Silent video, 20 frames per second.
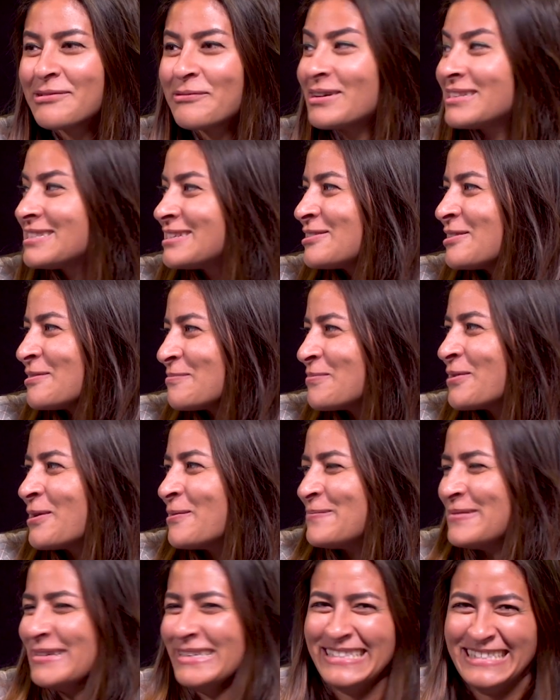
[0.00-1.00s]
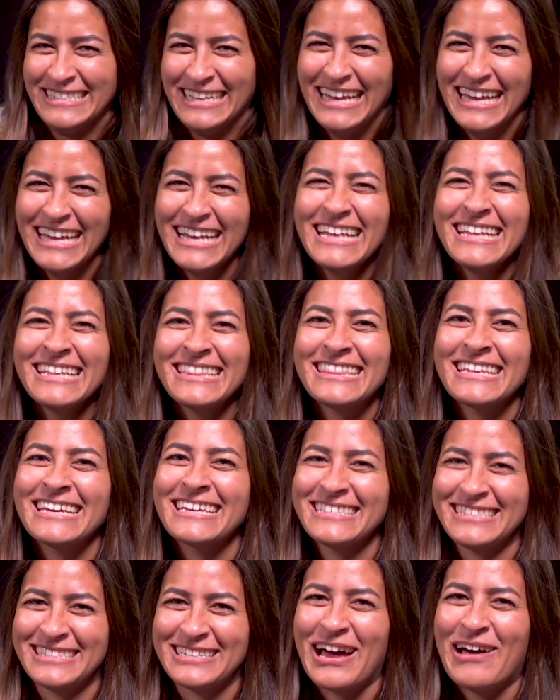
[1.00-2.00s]
it wasn't on purpose.
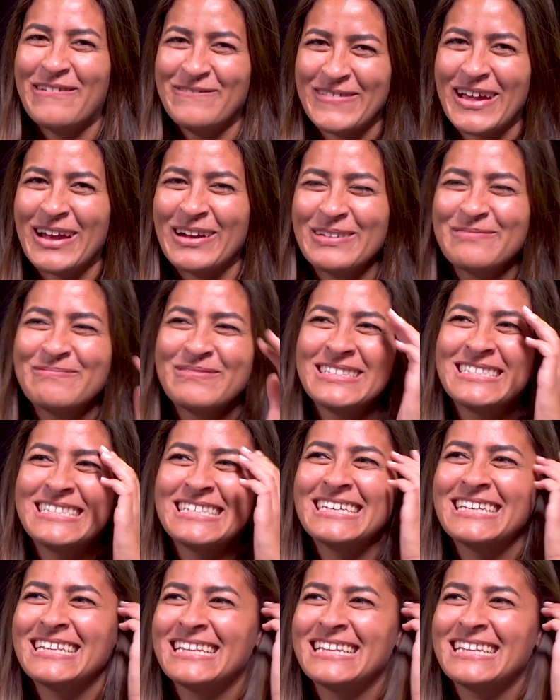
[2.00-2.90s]
Things got very busy.